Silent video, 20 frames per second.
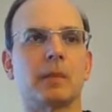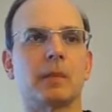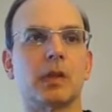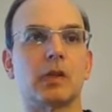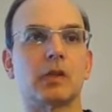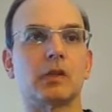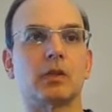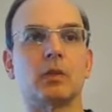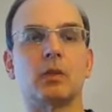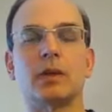
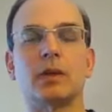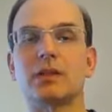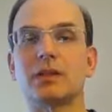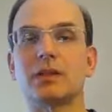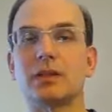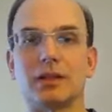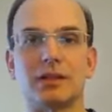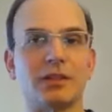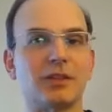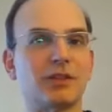this
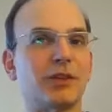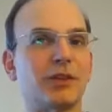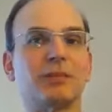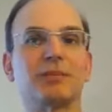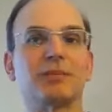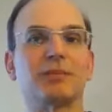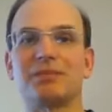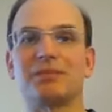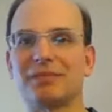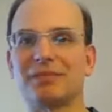coincidence just
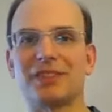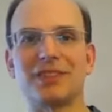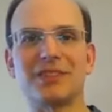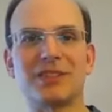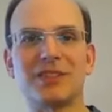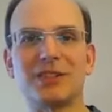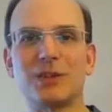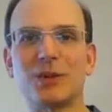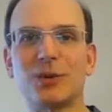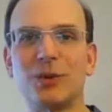just
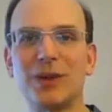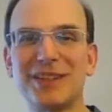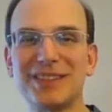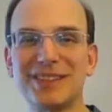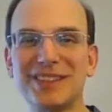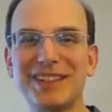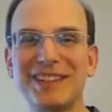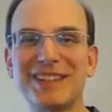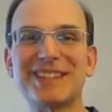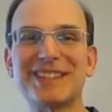these
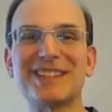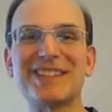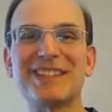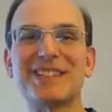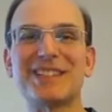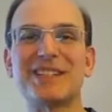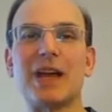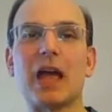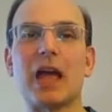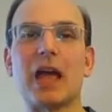coincidences
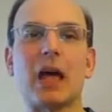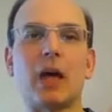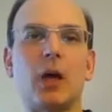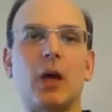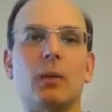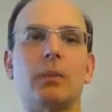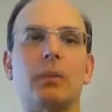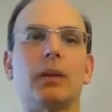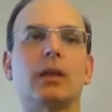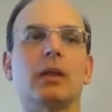to
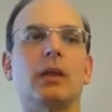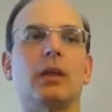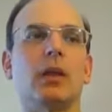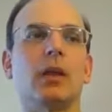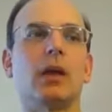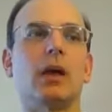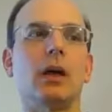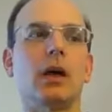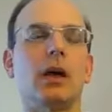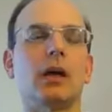help
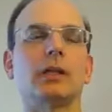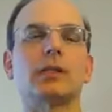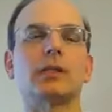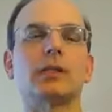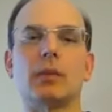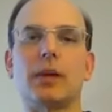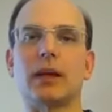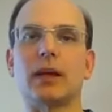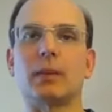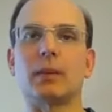us
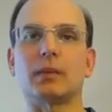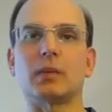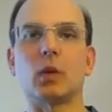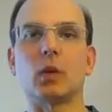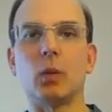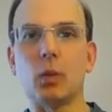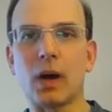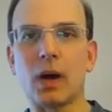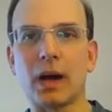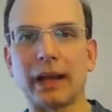wake up to
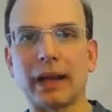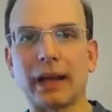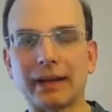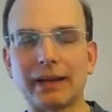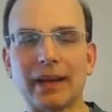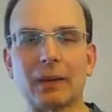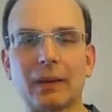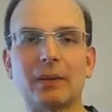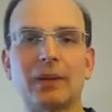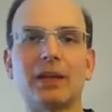what and
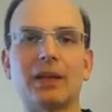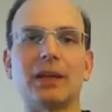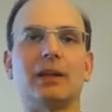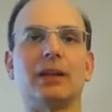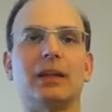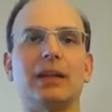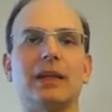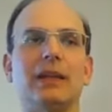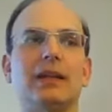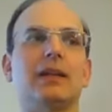i'm
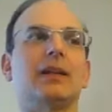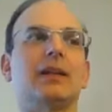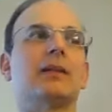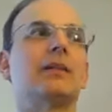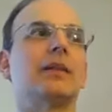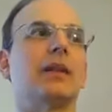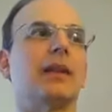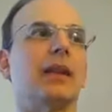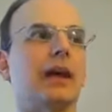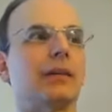getting leading
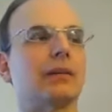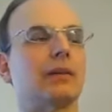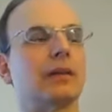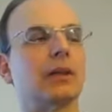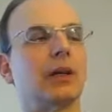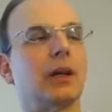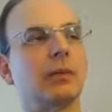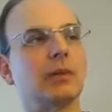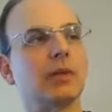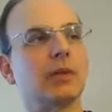into that so
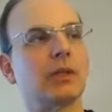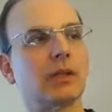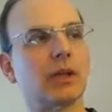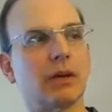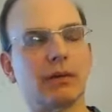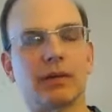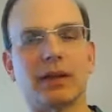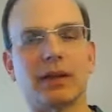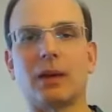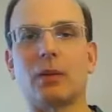i'll just
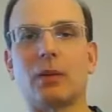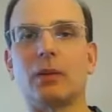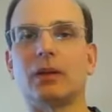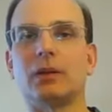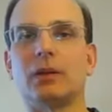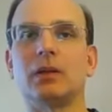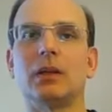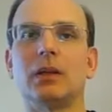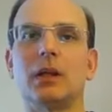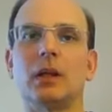cover that
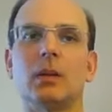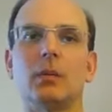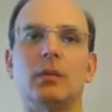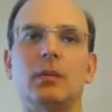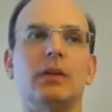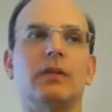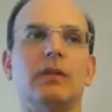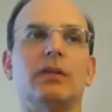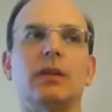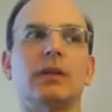one
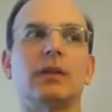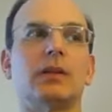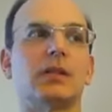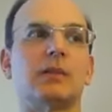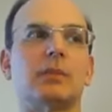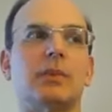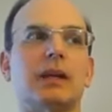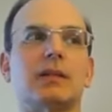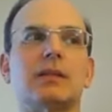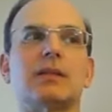briefly just
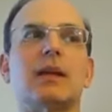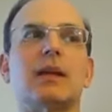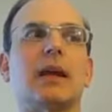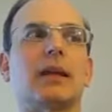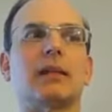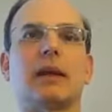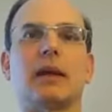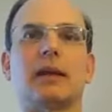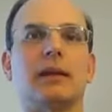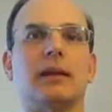by saying
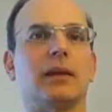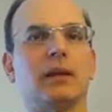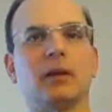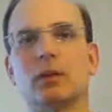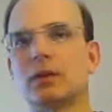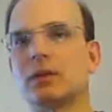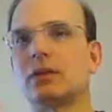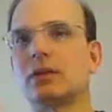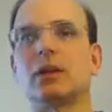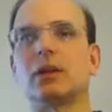that and then there
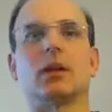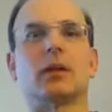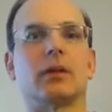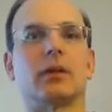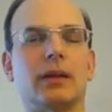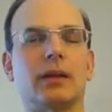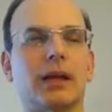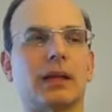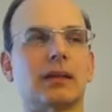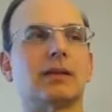was you know the
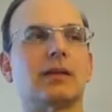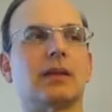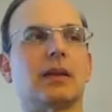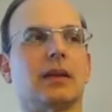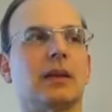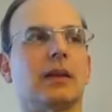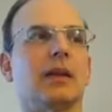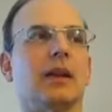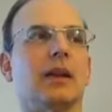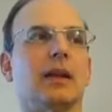next thing
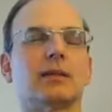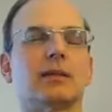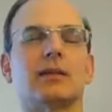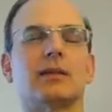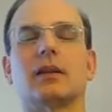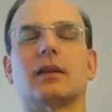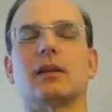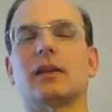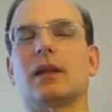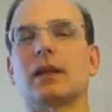and the next
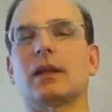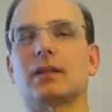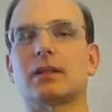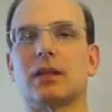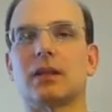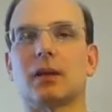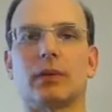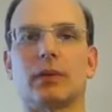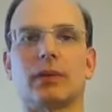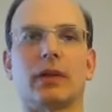thing and the next
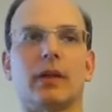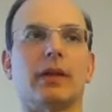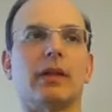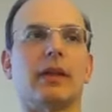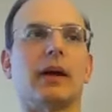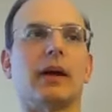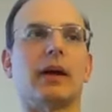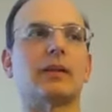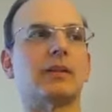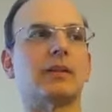thing with all
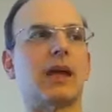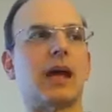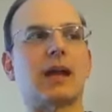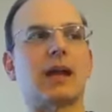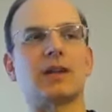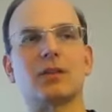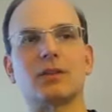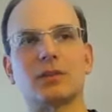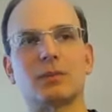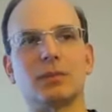that
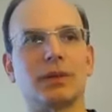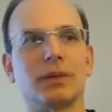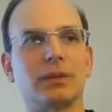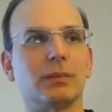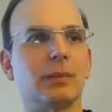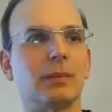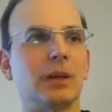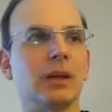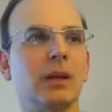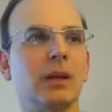statues being
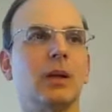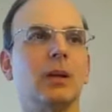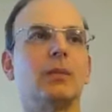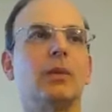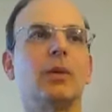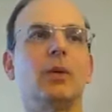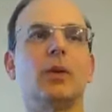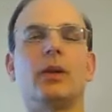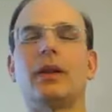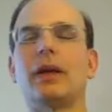
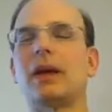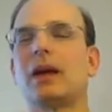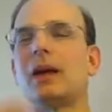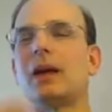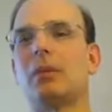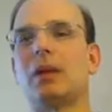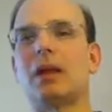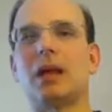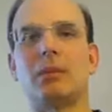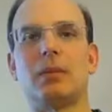pulled down
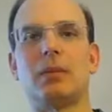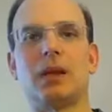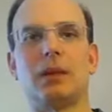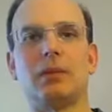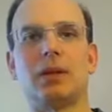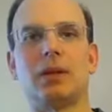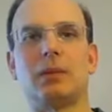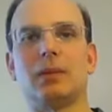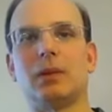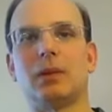blah blah
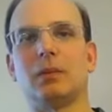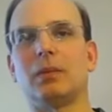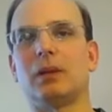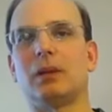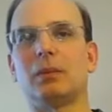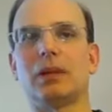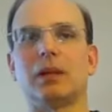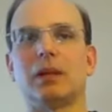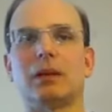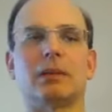blah blah blah
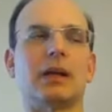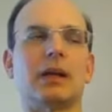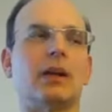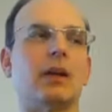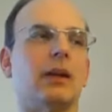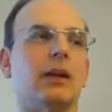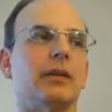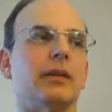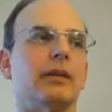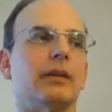blah right
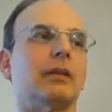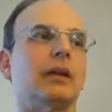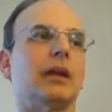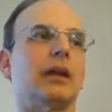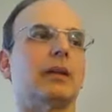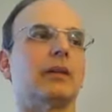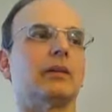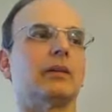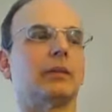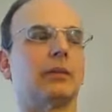all the
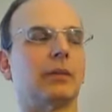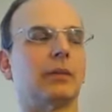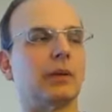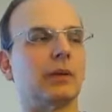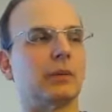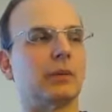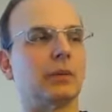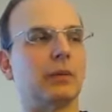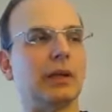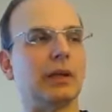things we
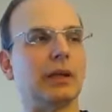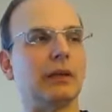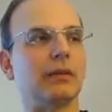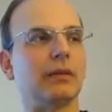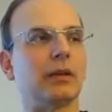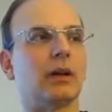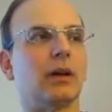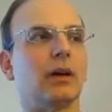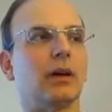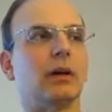could relive
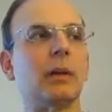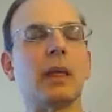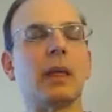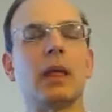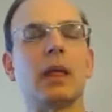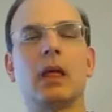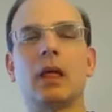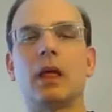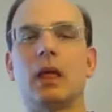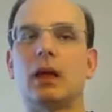it all
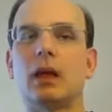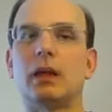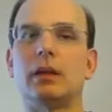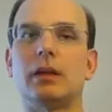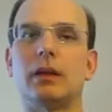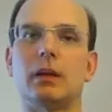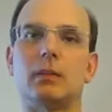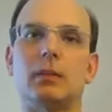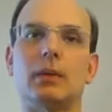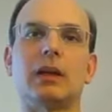and
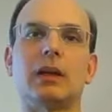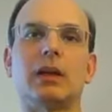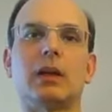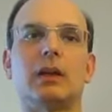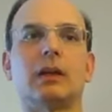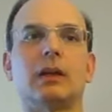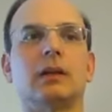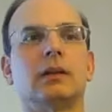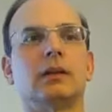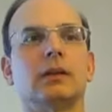then we get
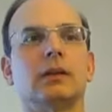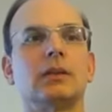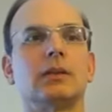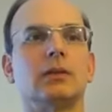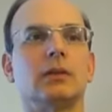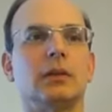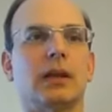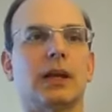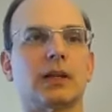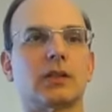into
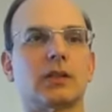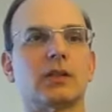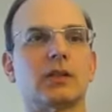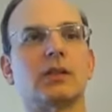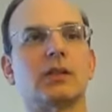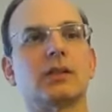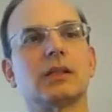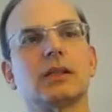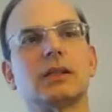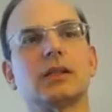election
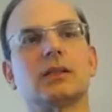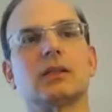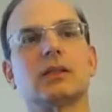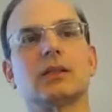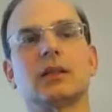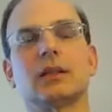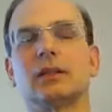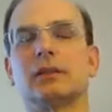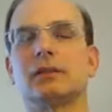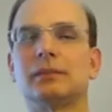
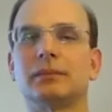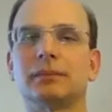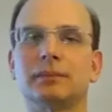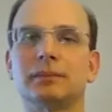season